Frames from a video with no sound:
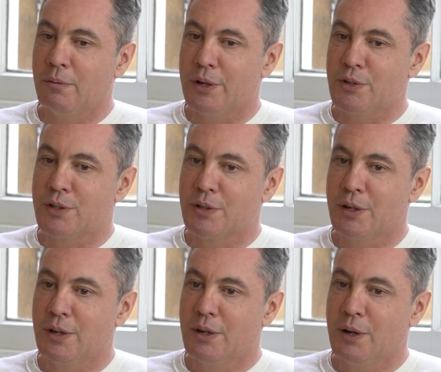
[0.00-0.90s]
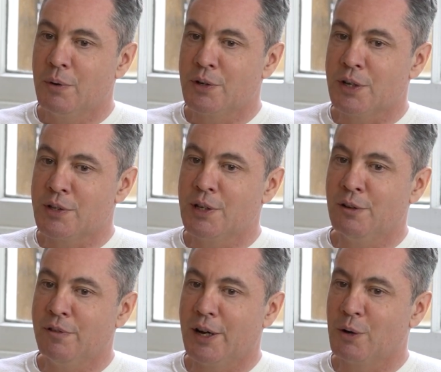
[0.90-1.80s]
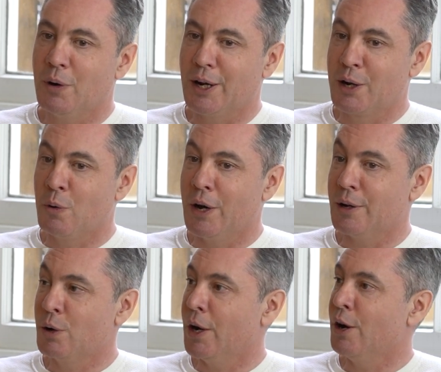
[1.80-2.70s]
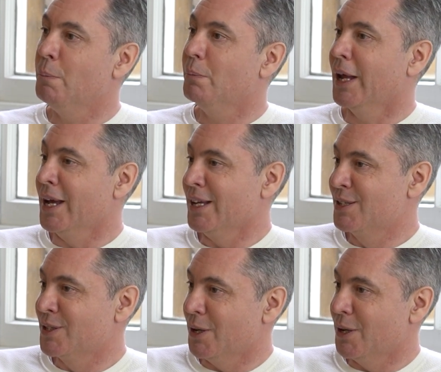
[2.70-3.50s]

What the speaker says: which I still find quite humbling.